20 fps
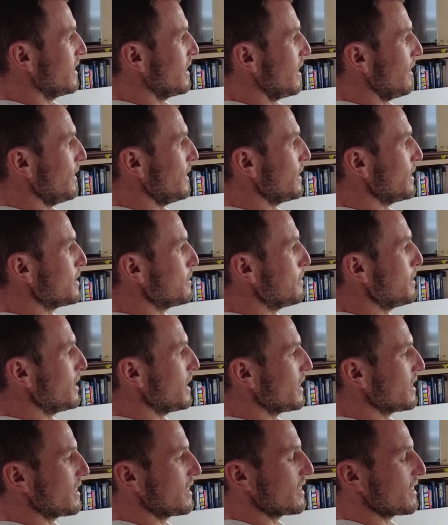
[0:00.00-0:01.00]
I mean, there's been
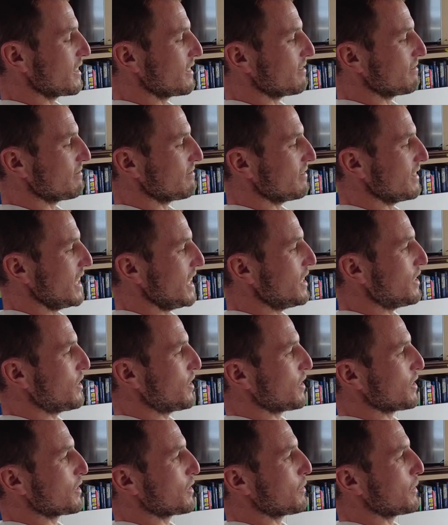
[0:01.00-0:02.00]
like
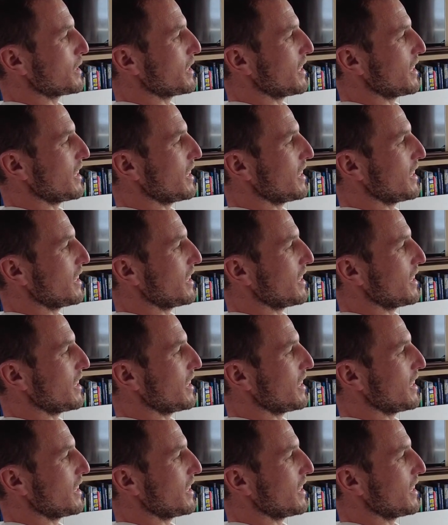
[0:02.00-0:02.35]
issues with